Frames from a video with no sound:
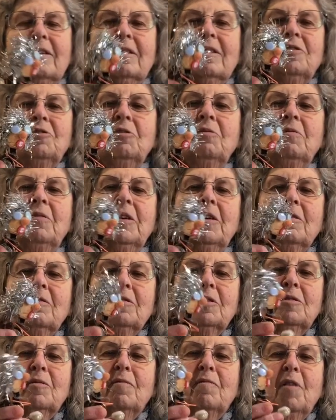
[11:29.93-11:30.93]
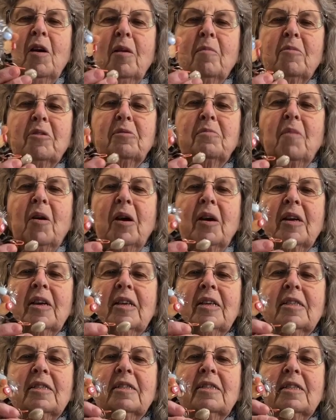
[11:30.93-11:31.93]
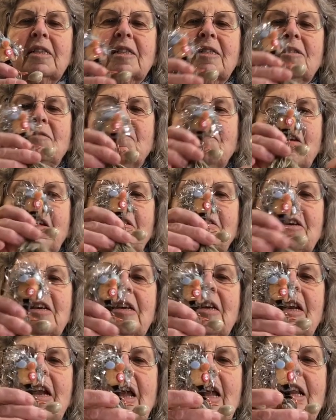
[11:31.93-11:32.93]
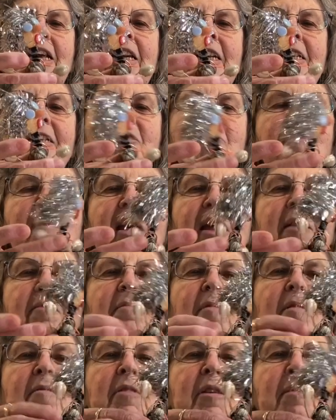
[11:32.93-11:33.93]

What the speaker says: 2 years to farmers markets. It's very kinetic. It's made with